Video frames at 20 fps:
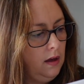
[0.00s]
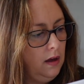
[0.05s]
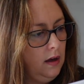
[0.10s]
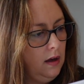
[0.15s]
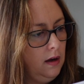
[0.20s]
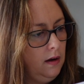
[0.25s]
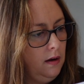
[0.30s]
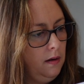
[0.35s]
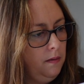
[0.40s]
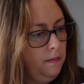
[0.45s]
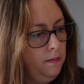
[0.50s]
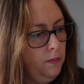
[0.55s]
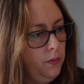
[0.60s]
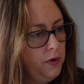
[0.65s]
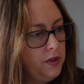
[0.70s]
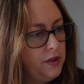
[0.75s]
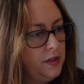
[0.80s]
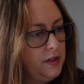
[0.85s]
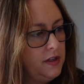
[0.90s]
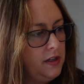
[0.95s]

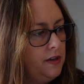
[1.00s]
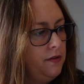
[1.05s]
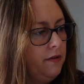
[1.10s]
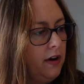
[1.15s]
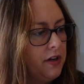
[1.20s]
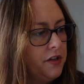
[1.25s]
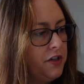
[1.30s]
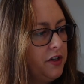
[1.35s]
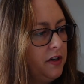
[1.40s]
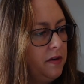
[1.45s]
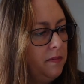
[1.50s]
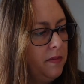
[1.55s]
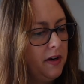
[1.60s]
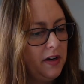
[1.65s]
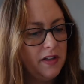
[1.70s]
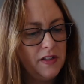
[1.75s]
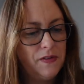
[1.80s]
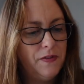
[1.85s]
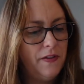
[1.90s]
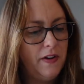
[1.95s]
which is in Russian, but
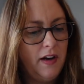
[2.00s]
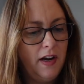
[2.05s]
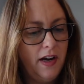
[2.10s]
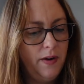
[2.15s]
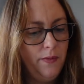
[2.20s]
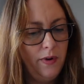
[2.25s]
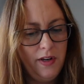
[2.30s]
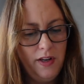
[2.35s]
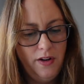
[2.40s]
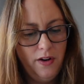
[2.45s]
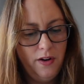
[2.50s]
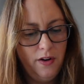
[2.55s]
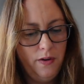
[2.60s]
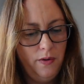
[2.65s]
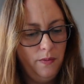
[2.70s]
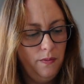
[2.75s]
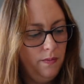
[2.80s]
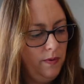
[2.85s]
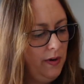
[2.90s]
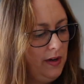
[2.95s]
it's fine when you
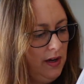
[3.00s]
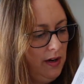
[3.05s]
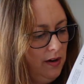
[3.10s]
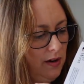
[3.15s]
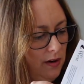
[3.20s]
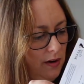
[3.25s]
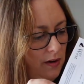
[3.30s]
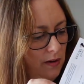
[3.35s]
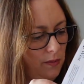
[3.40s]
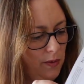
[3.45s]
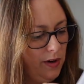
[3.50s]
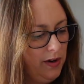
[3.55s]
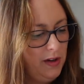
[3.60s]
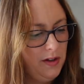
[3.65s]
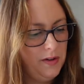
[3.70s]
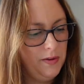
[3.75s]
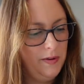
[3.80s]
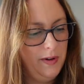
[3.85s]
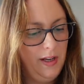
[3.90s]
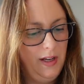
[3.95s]
know what you're
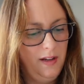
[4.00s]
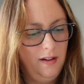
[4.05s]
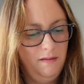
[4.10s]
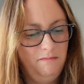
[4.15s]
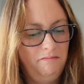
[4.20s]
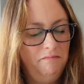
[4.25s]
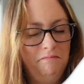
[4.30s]
doing,